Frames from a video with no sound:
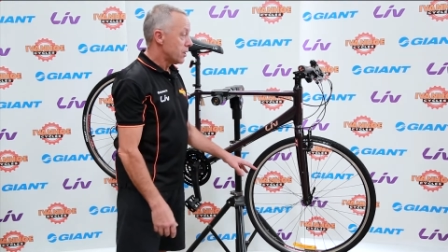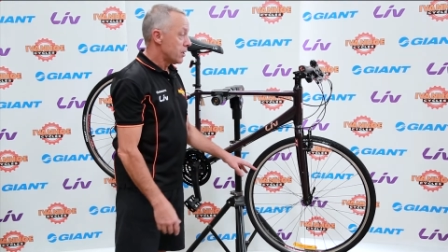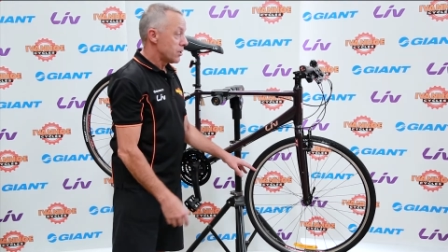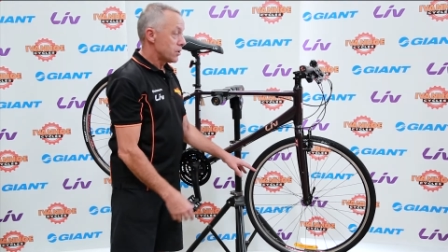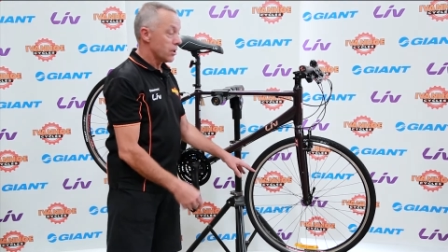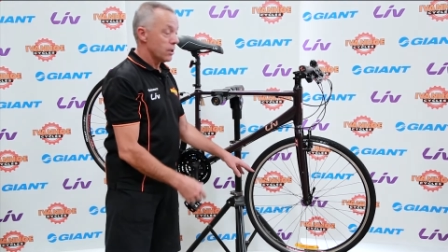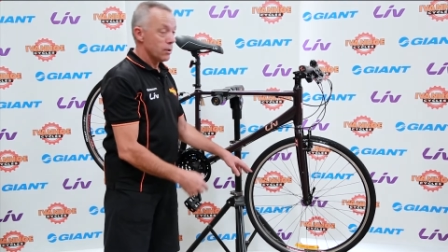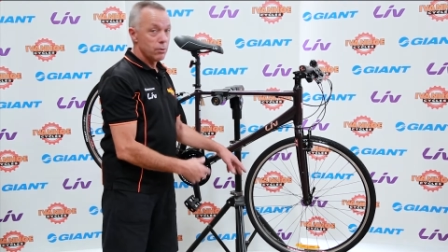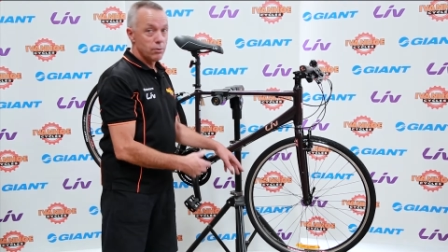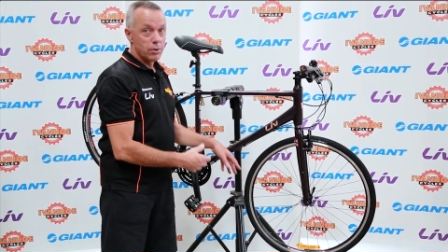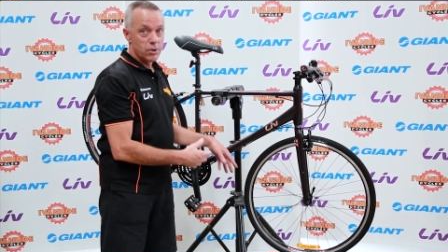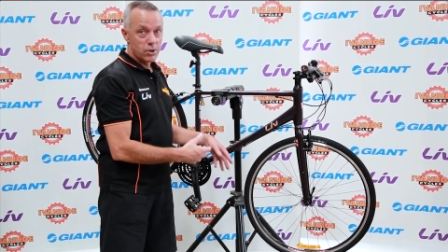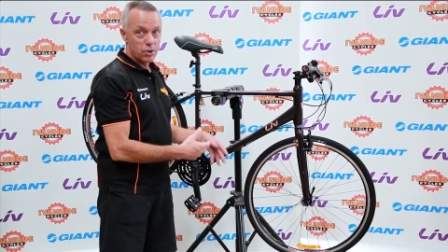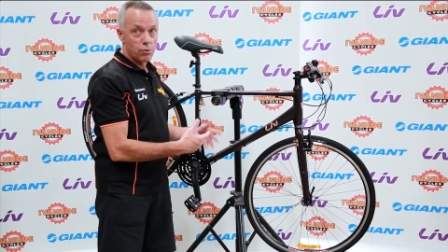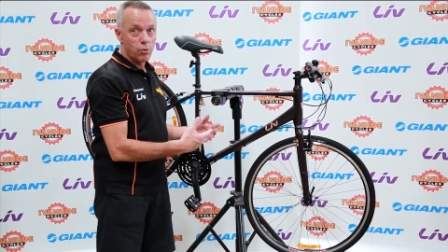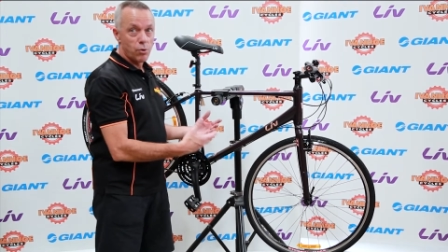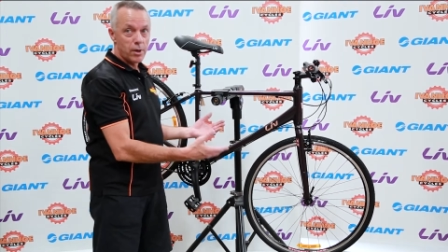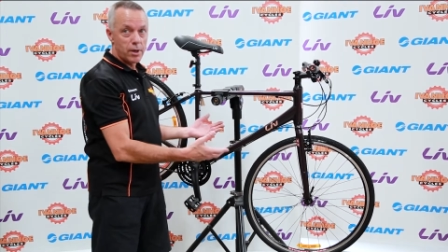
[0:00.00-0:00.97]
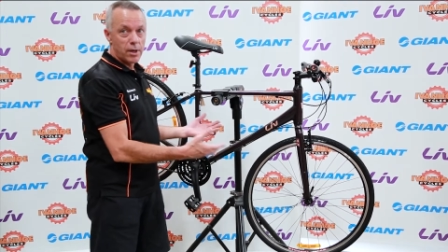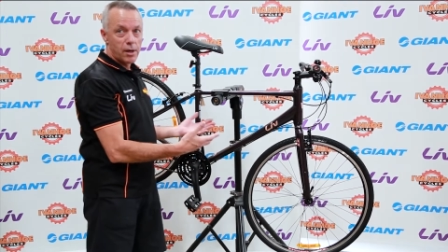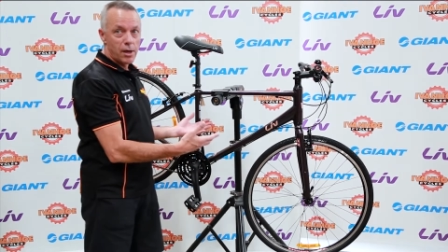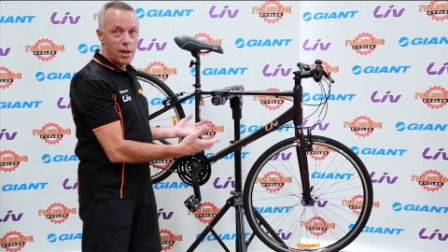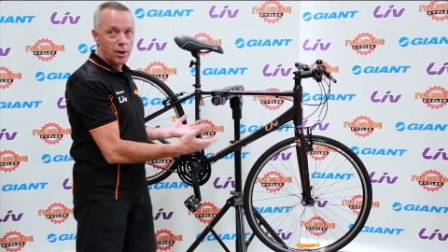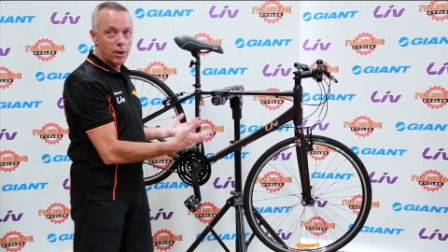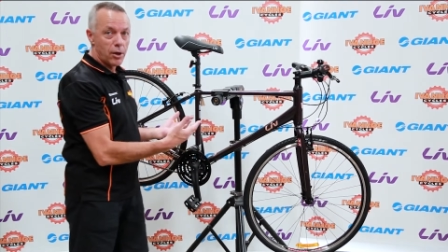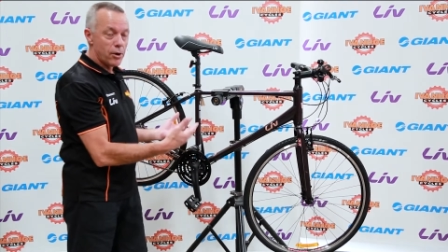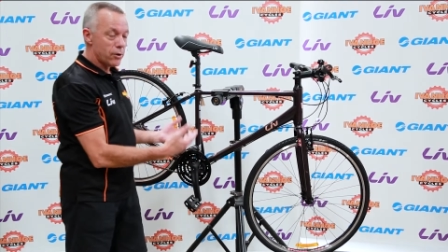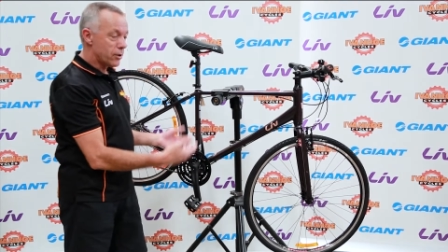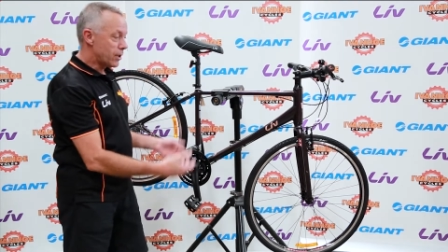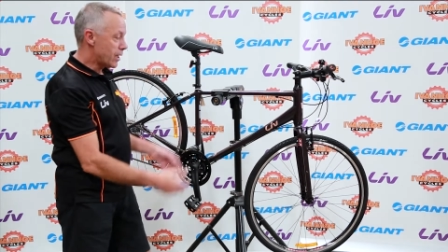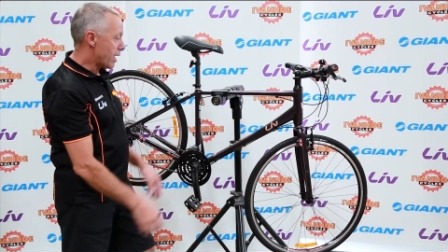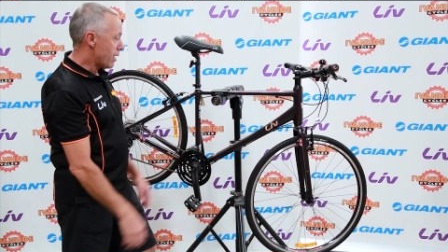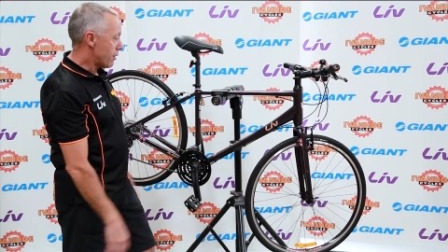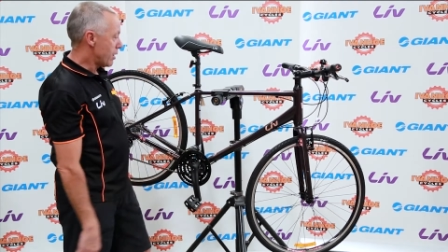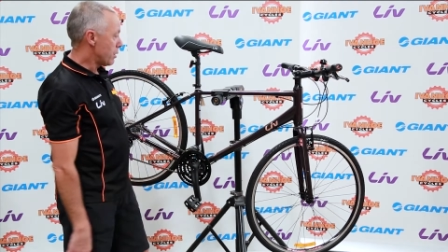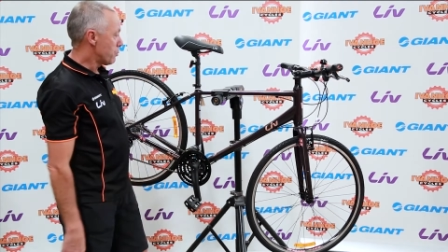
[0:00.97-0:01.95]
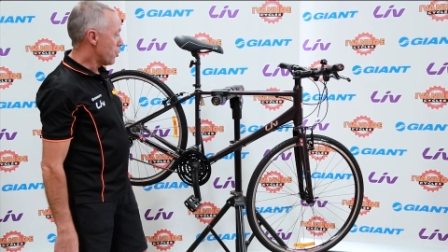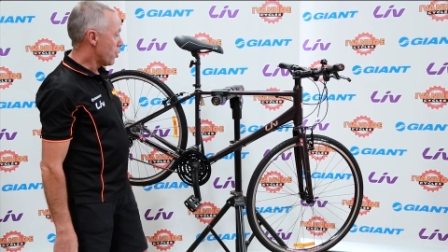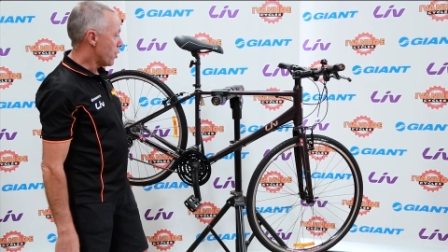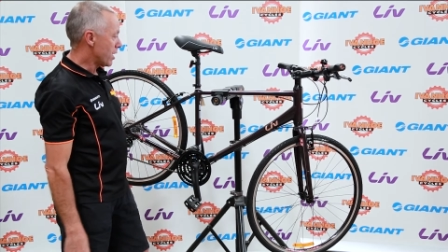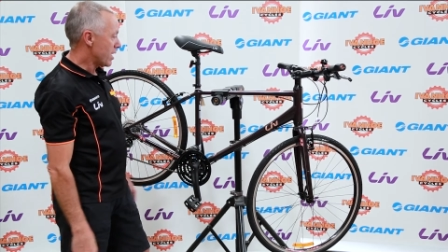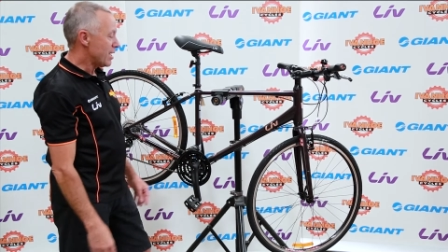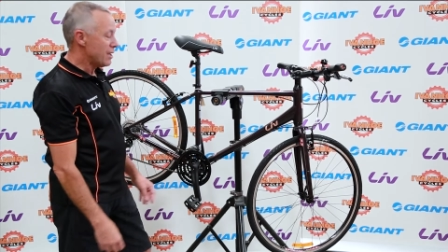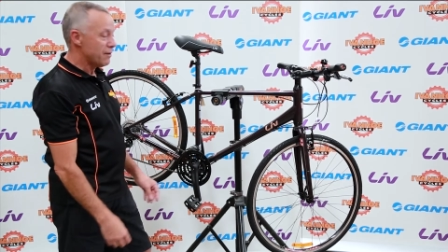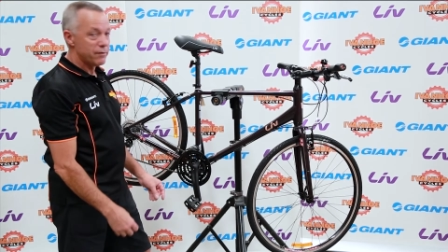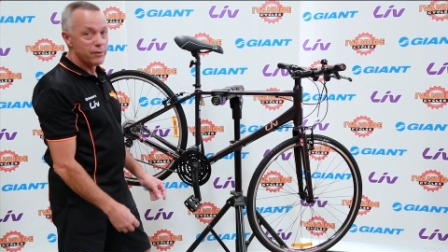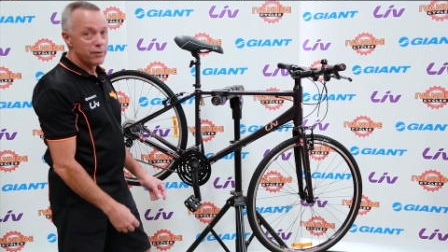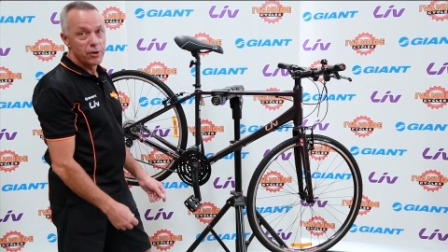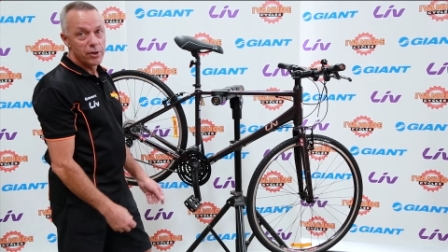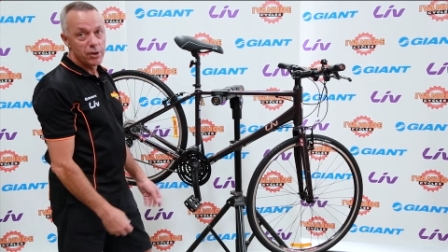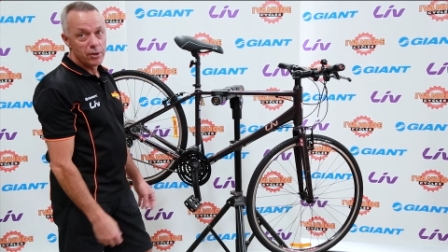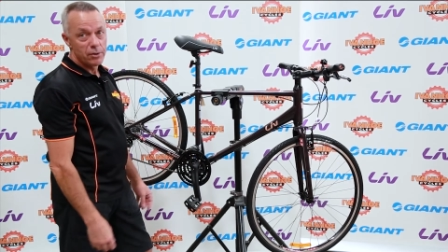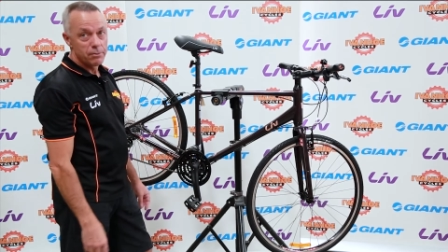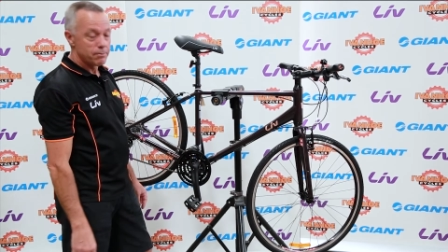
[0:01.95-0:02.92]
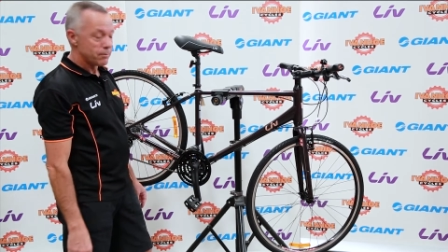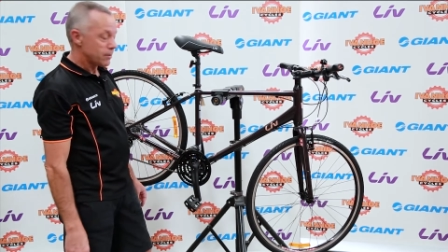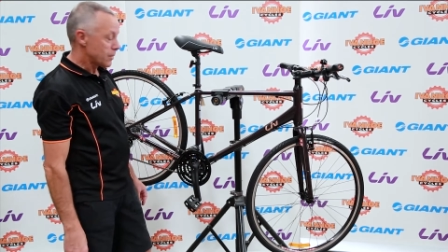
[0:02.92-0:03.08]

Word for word: So it's quite a, a load carrying bike if needed.